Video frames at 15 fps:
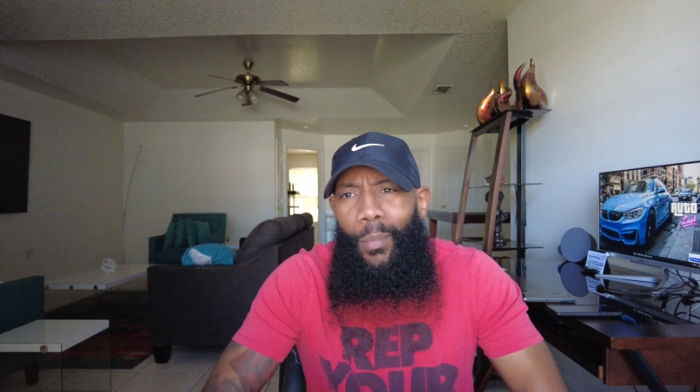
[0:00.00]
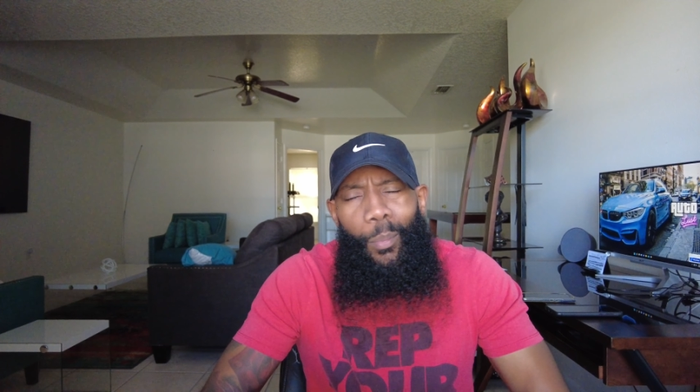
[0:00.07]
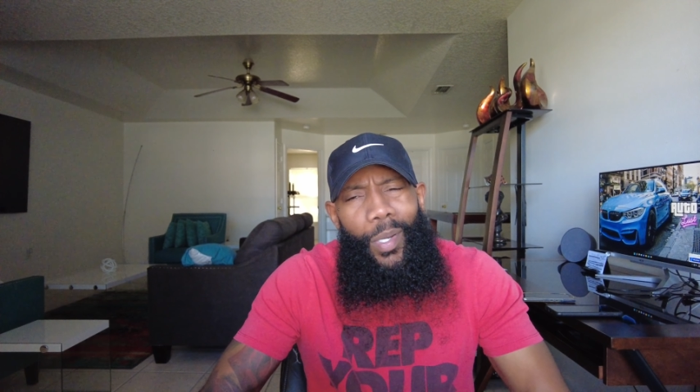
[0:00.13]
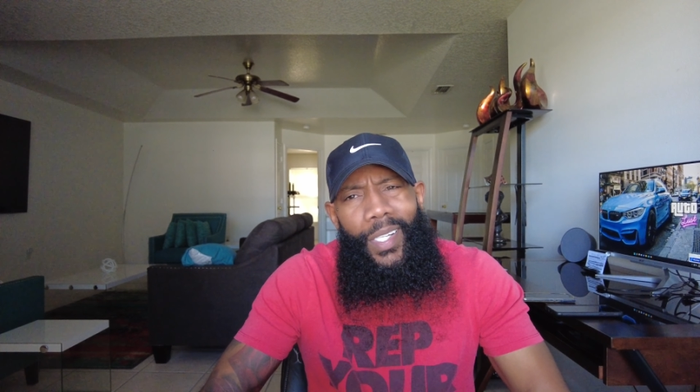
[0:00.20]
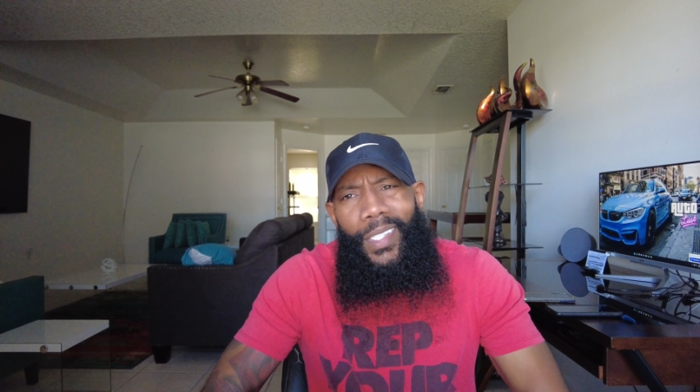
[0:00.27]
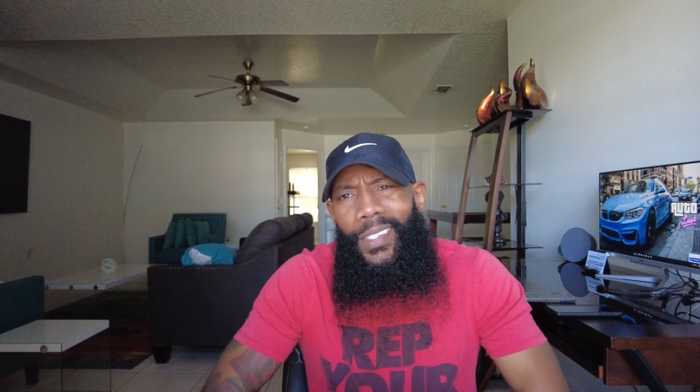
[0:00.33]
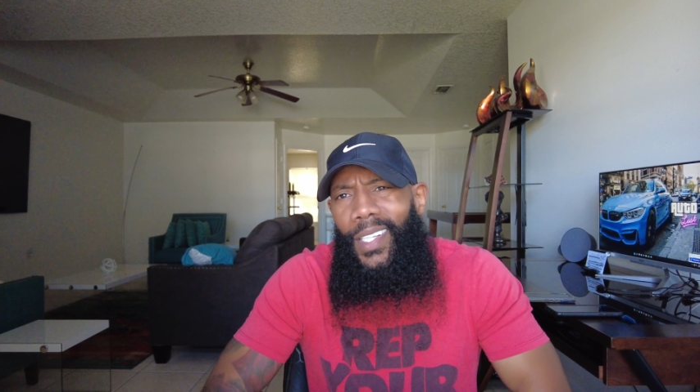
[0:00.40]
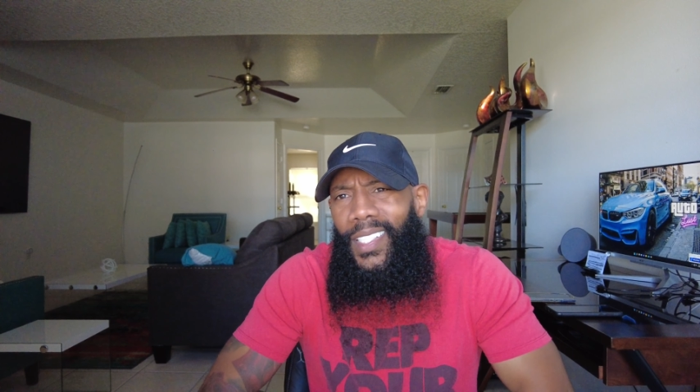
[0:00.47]

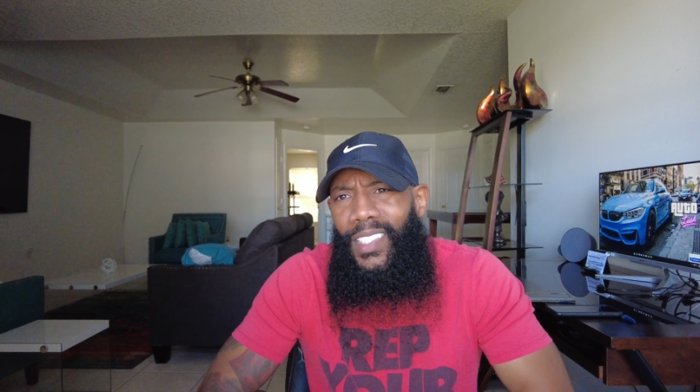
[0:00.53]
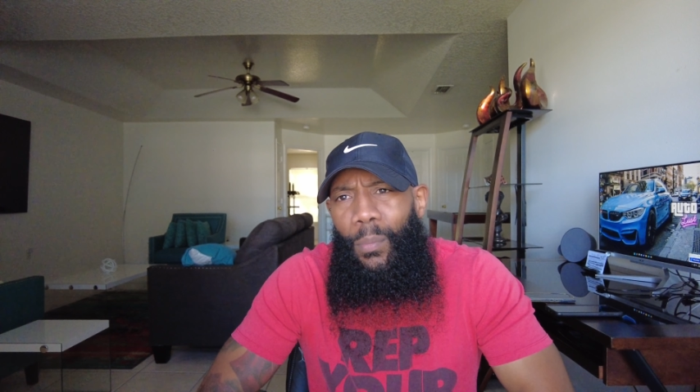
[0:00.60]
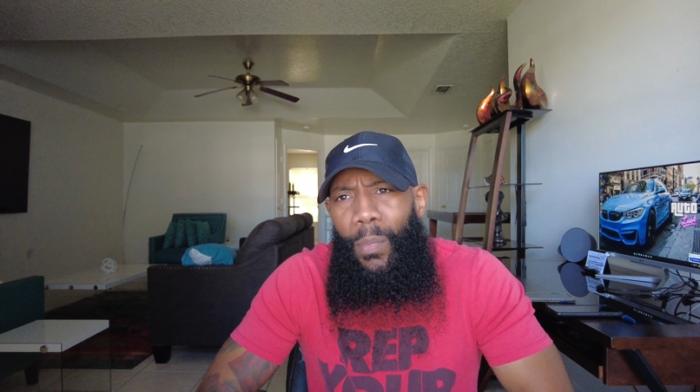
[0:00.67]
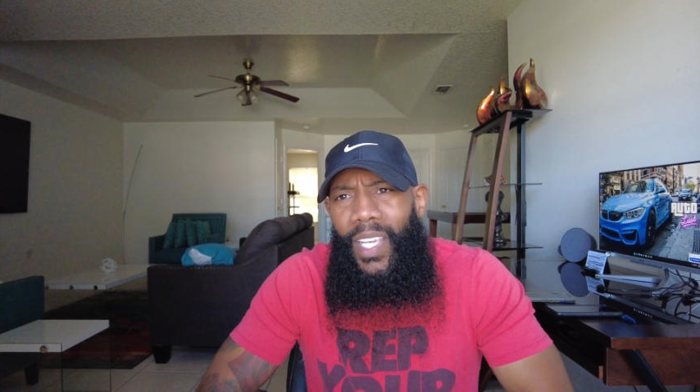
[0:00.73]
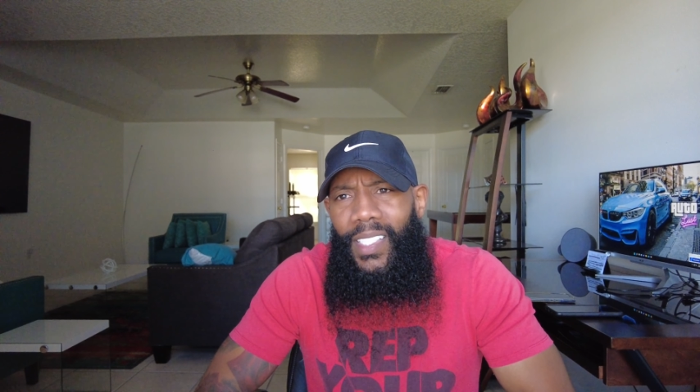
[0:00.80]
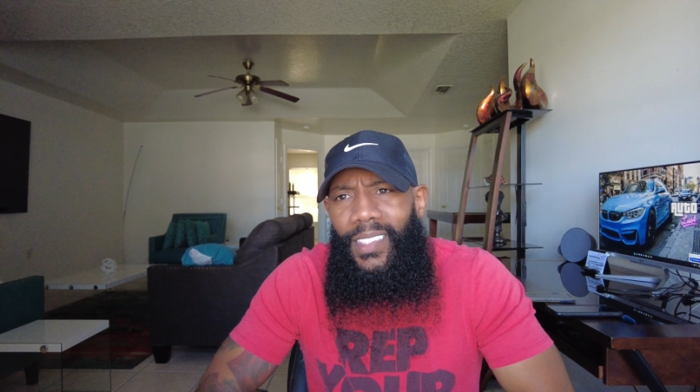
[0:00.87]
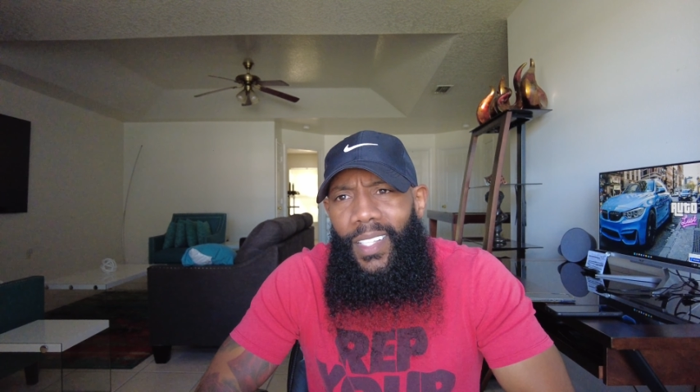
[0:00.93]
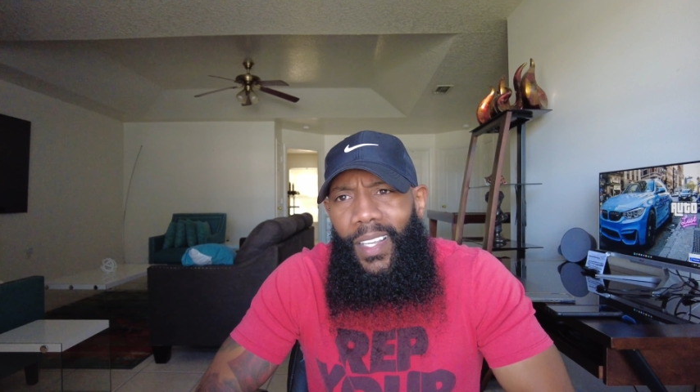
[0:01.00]
but it doesn't
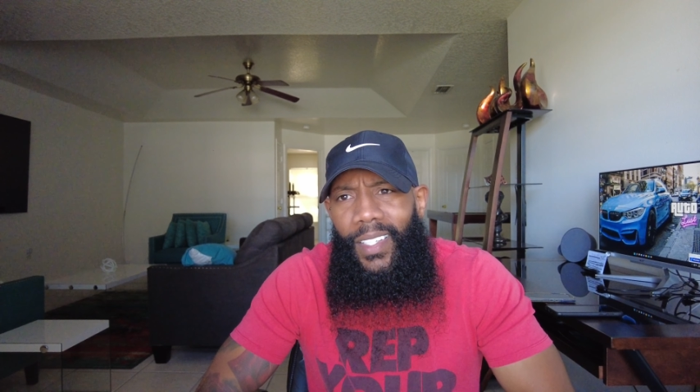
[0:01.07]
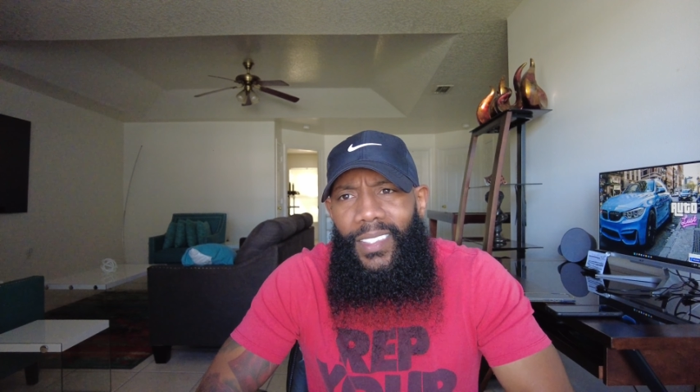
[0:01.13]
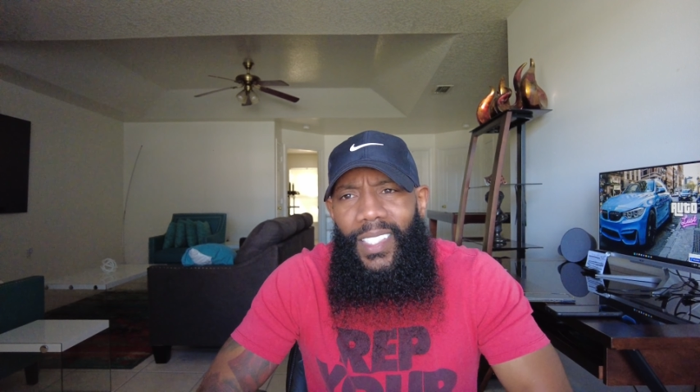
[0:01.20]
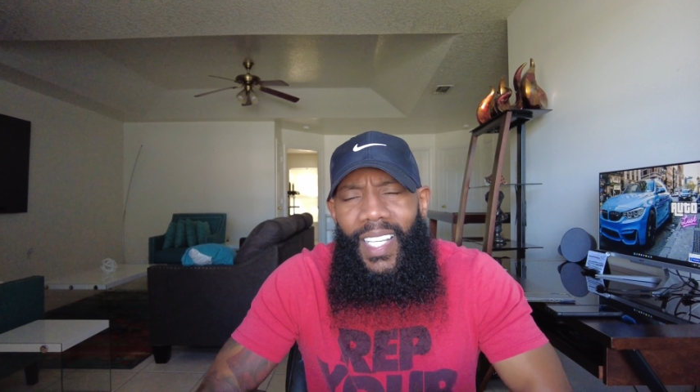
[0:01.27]
make sense.